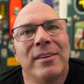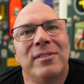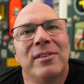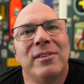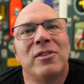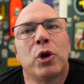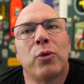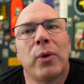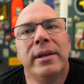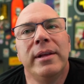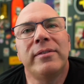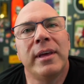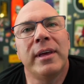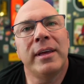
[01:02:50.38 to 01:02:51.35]
this is the
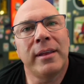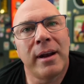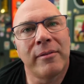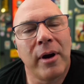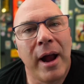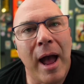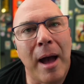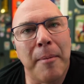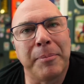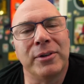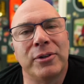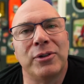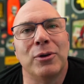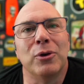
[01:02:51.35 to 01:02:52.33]
greatest thing that ever
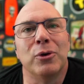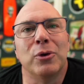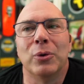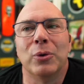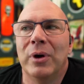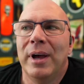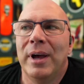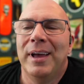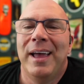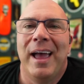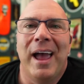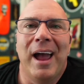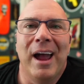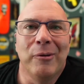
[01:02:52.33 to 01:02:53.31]
happened to you.
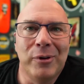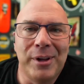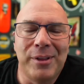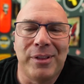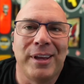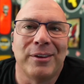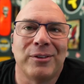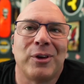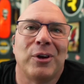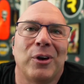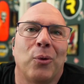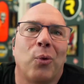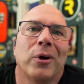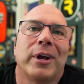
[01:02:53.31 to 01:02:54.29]
Everything is
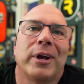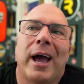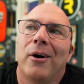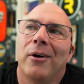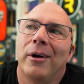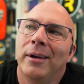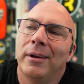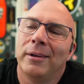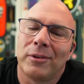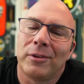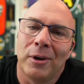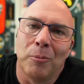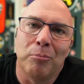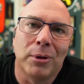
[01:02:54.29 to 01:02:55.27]
going to work out and
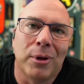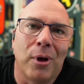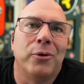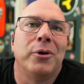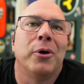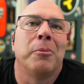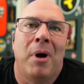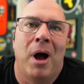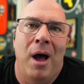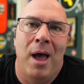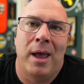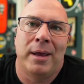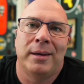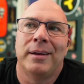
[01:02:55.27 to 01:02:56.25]
it's going to blow your
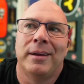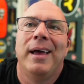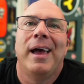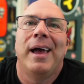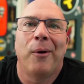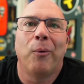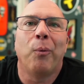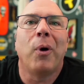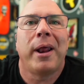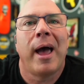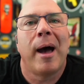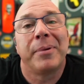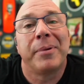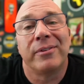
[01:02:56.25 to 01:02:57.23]
mind at
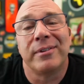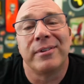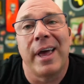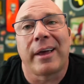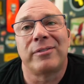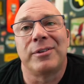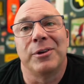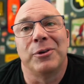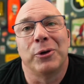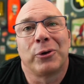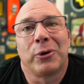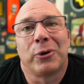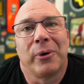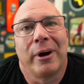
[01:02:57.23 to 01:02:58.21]
what happens next in
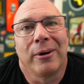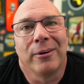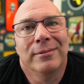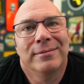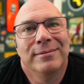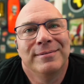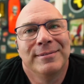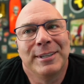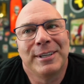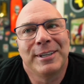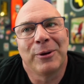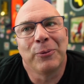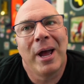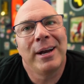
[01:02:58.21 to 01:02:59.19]
your career.
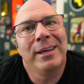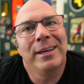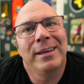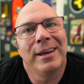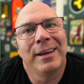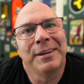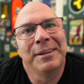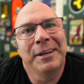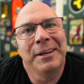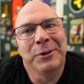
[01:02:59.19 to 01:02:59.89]
Get ready and